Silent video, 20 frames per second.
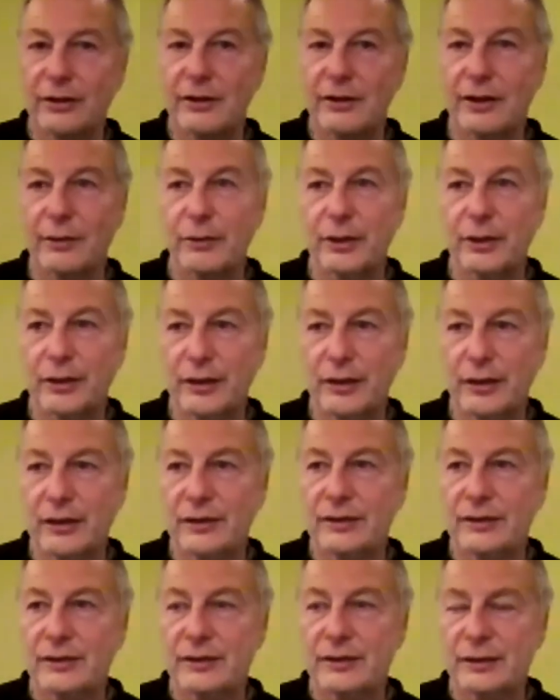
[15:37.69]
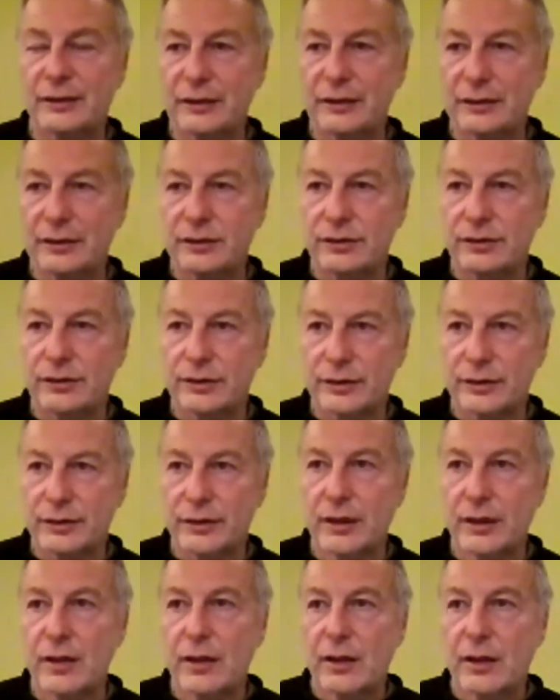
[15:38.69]
I mean, he's just,
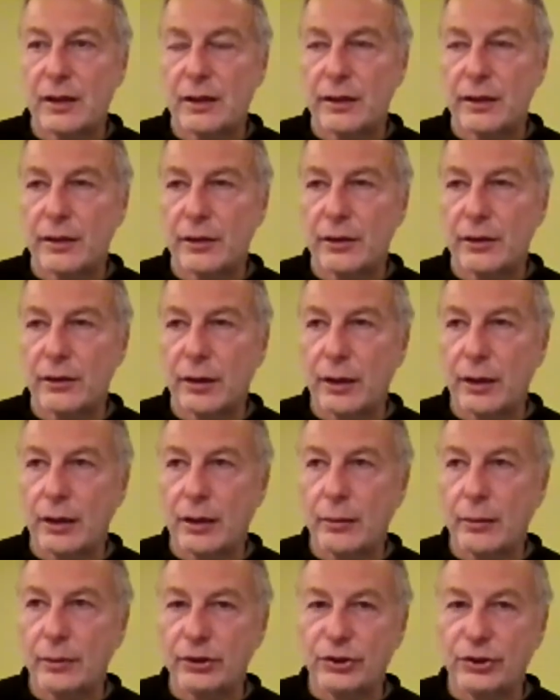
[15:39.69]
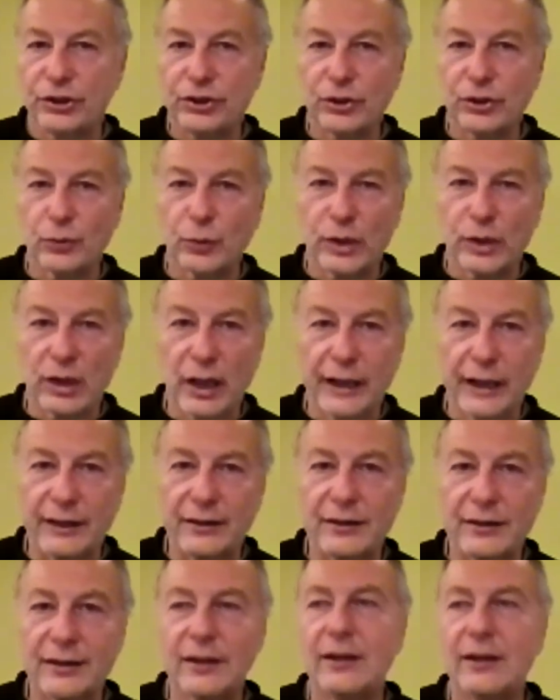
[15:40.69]
a magician with
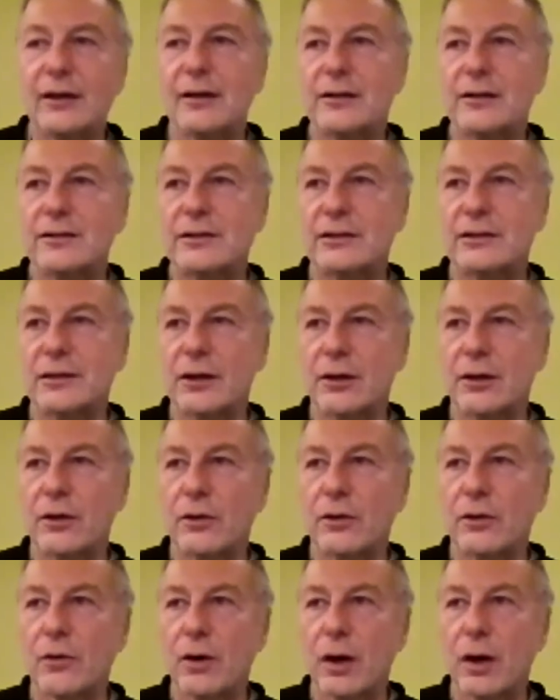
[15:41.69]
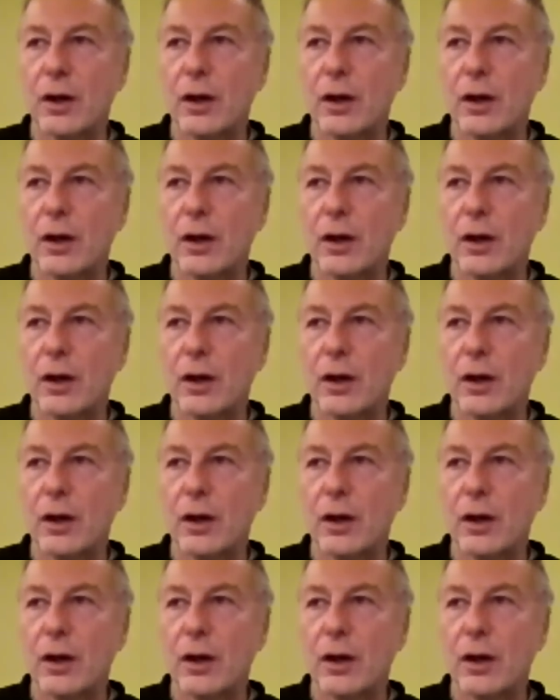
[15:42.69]
light. Mm. So